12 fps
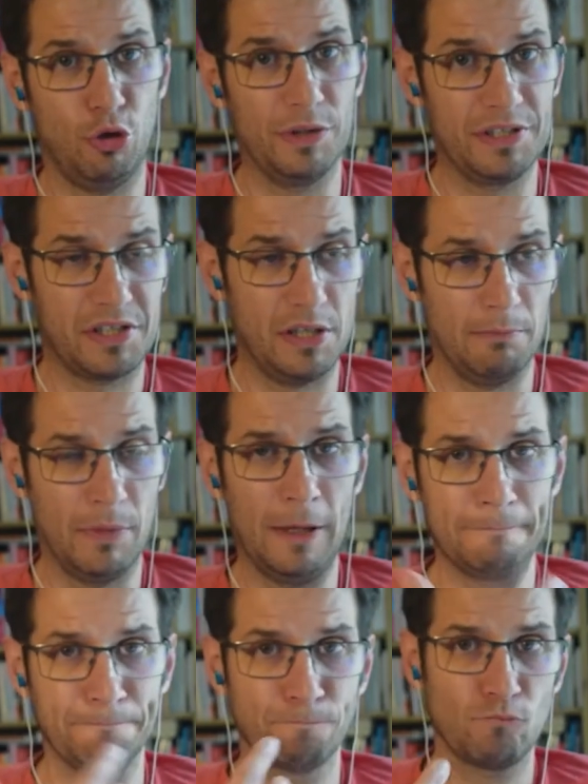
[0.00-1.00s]
some
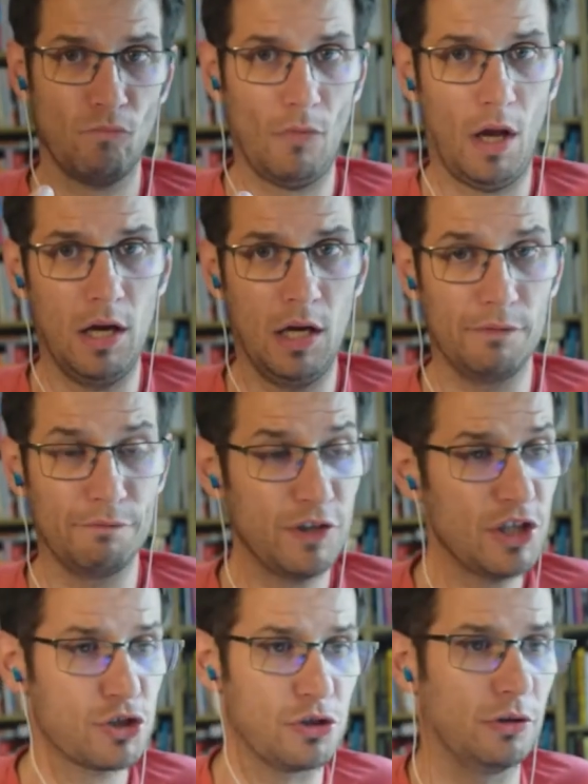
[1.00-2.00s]

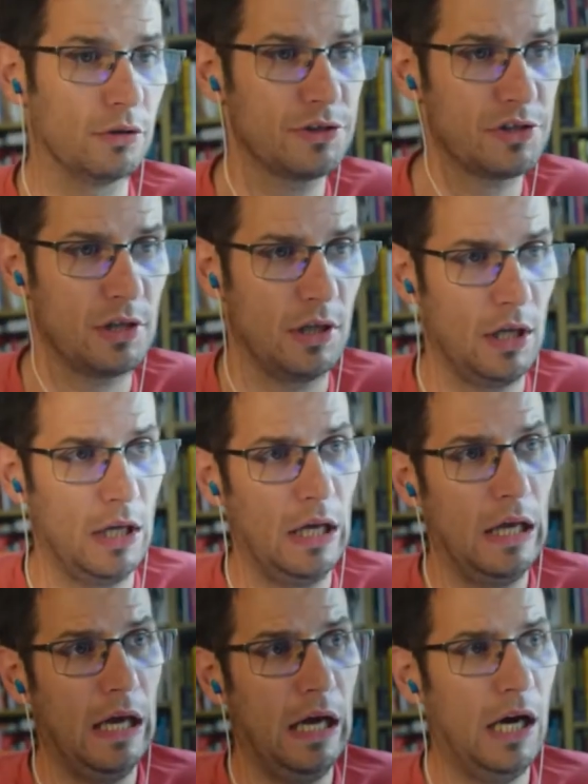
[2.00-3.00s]
visuals.
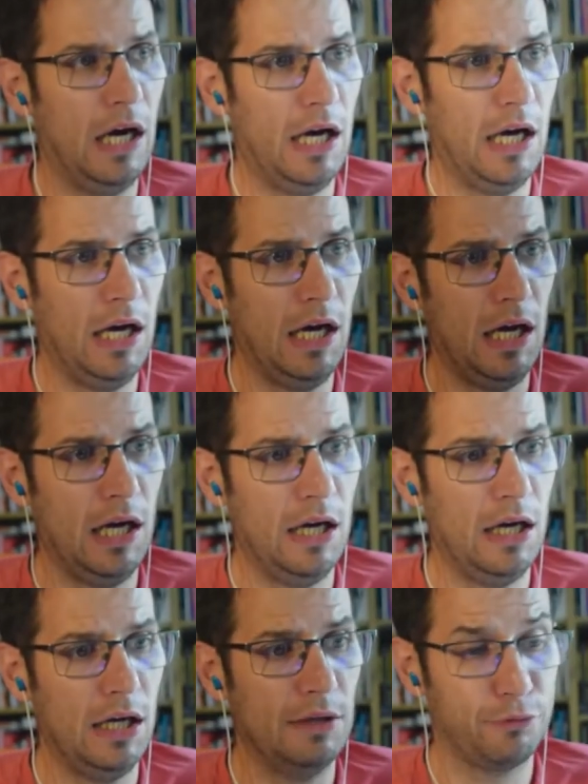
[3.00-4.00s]

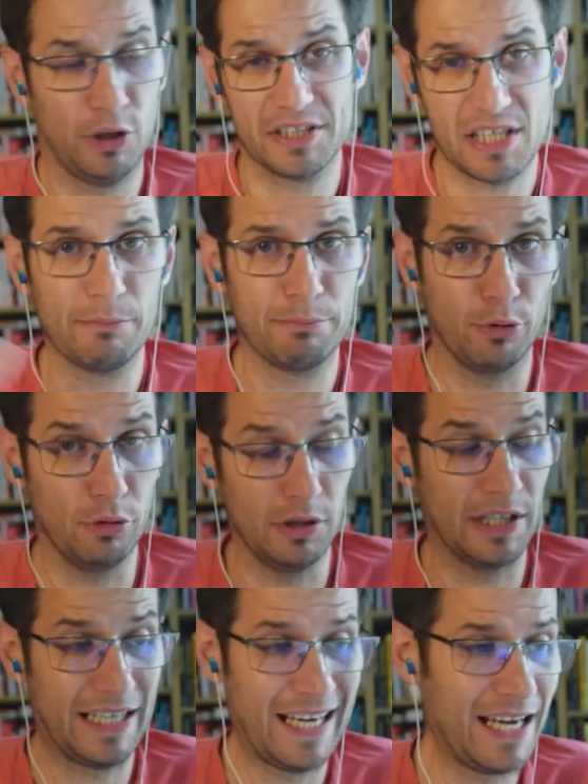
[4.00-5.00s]
For example, a
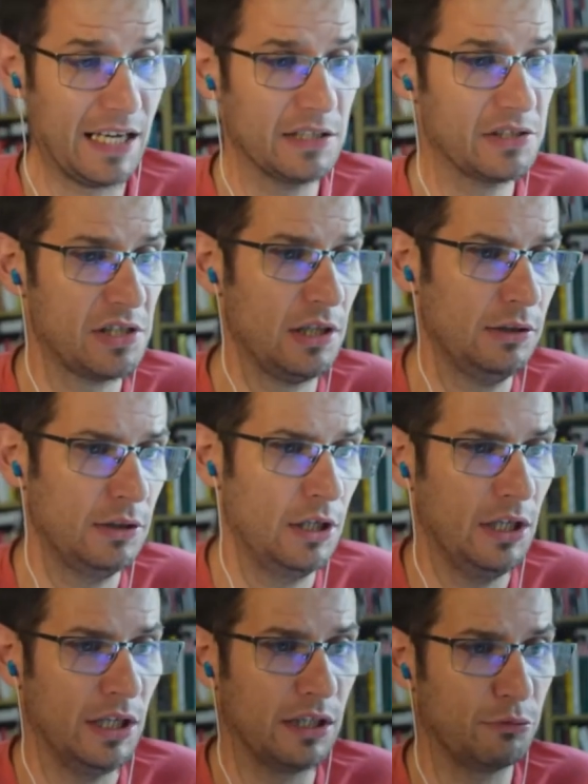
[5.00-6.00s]
case
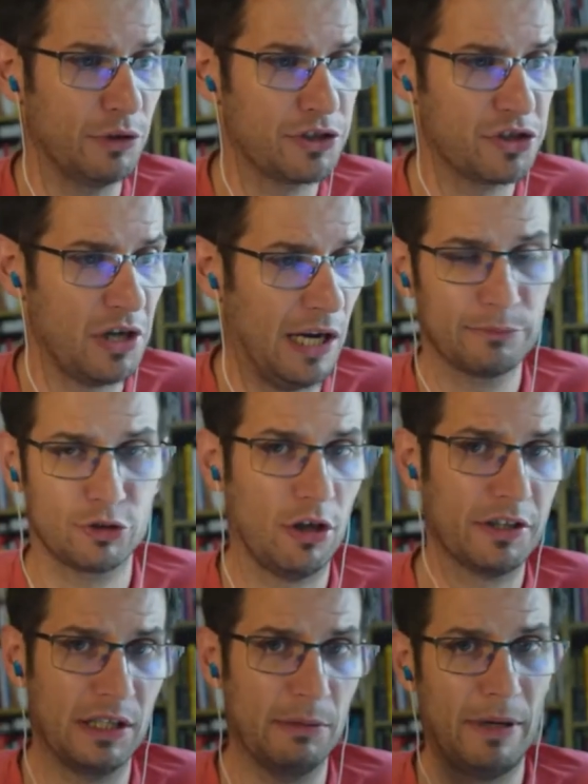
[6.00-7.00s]
in which I'm
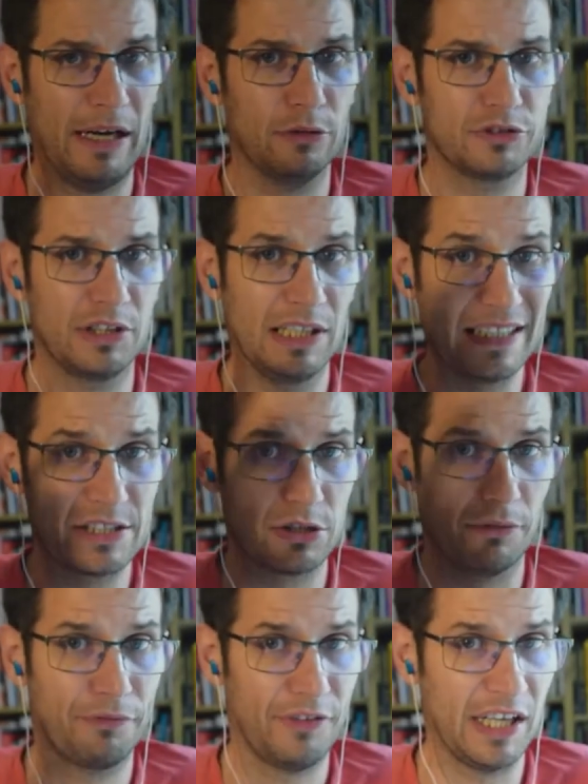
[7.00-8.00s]
talking about a list of
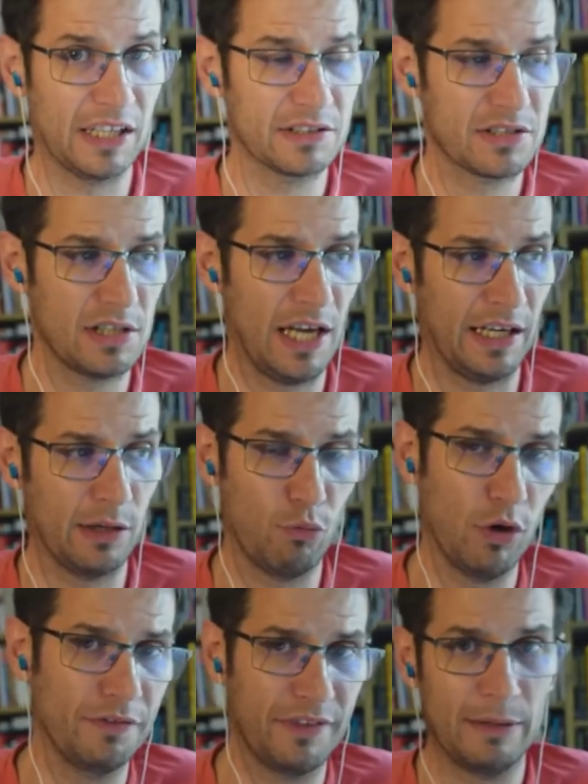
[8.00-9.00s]
things and I
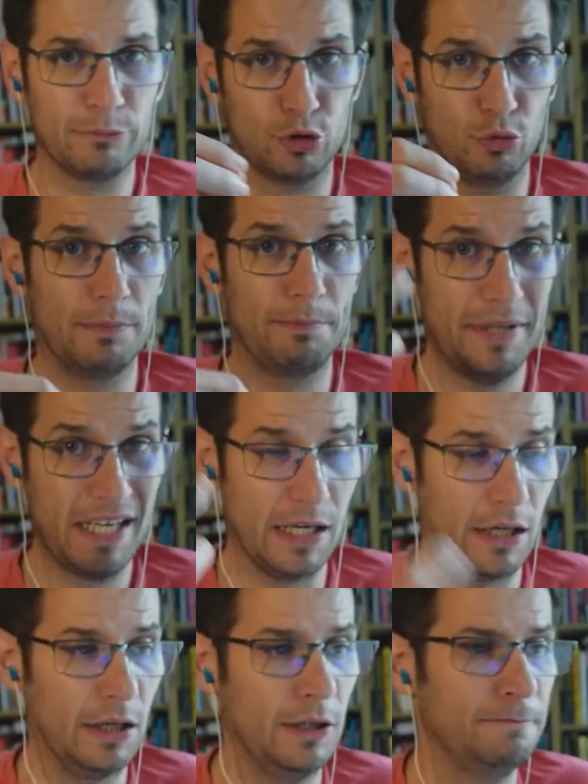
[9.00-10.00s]
want them to appear.